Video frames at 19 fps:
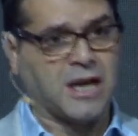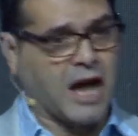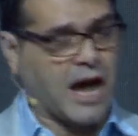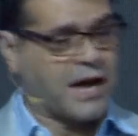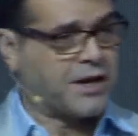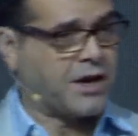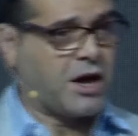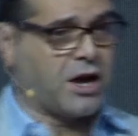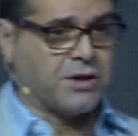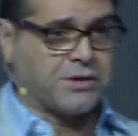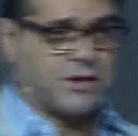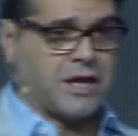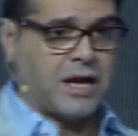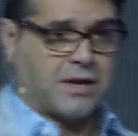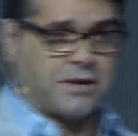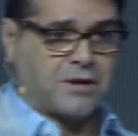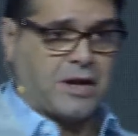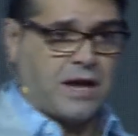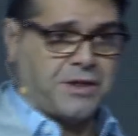And
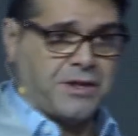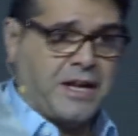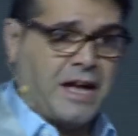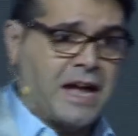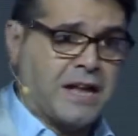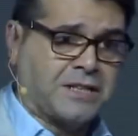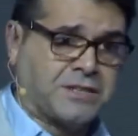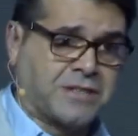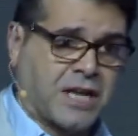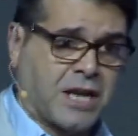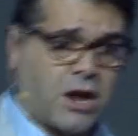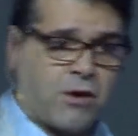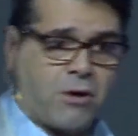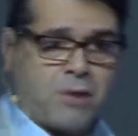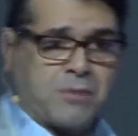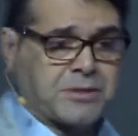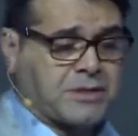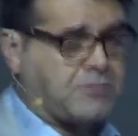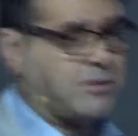at the ends, they go
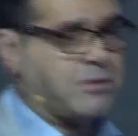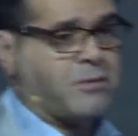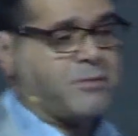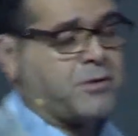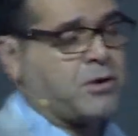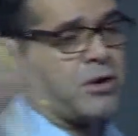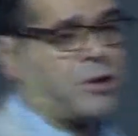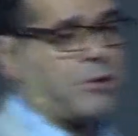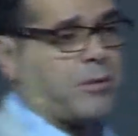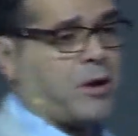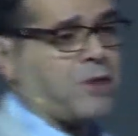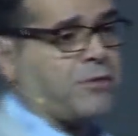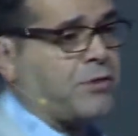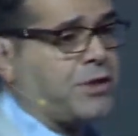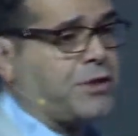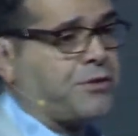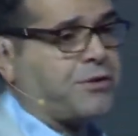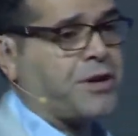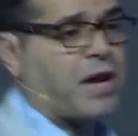up, some of them have gone up over
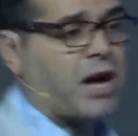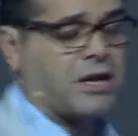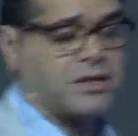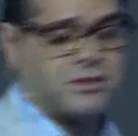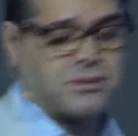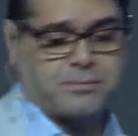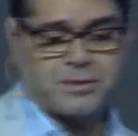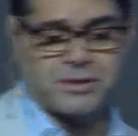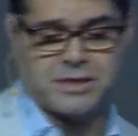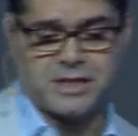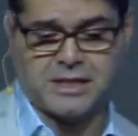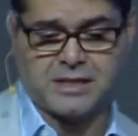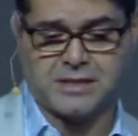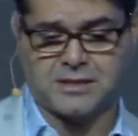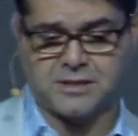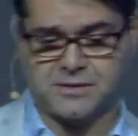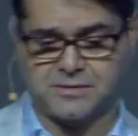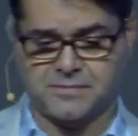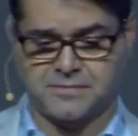300%.
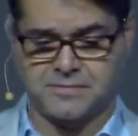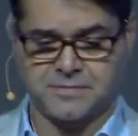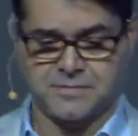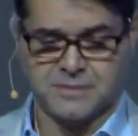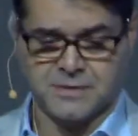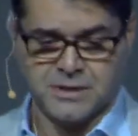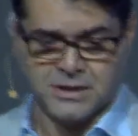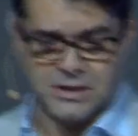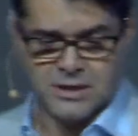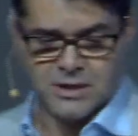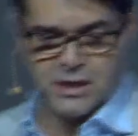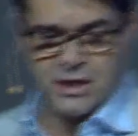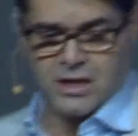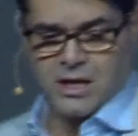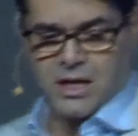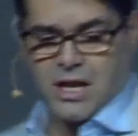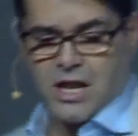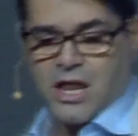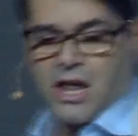
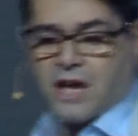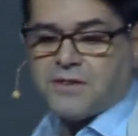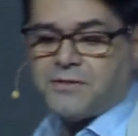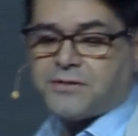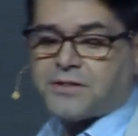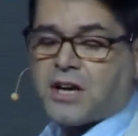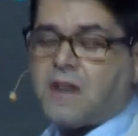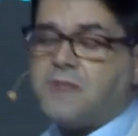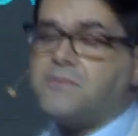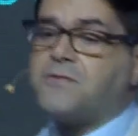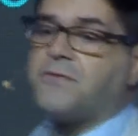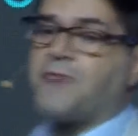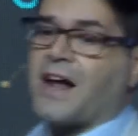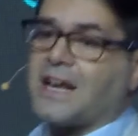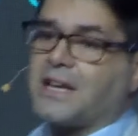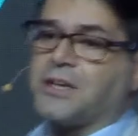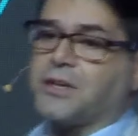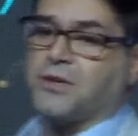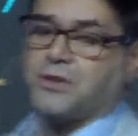Lifetime
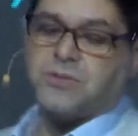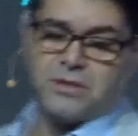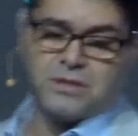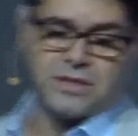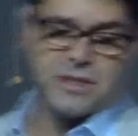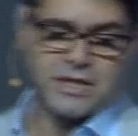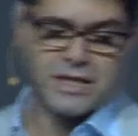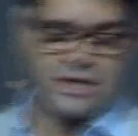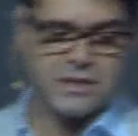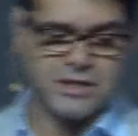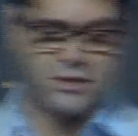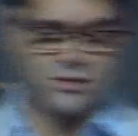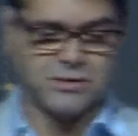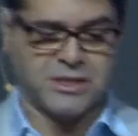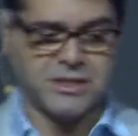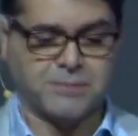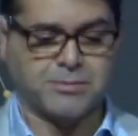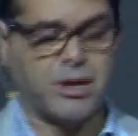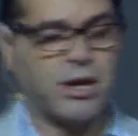value can
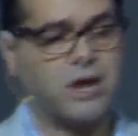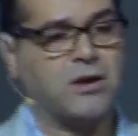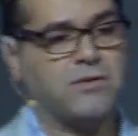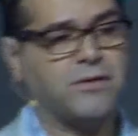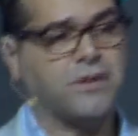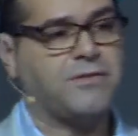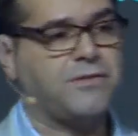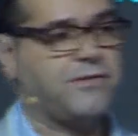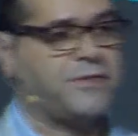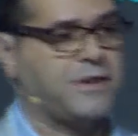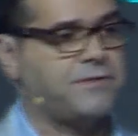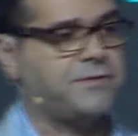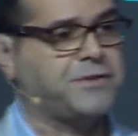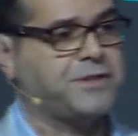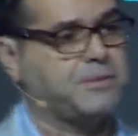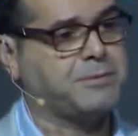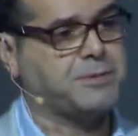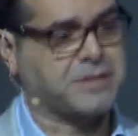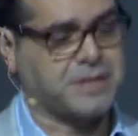increase by over
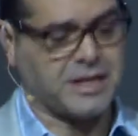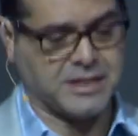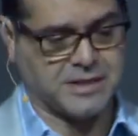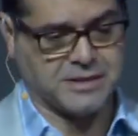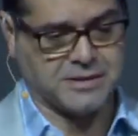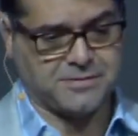50%.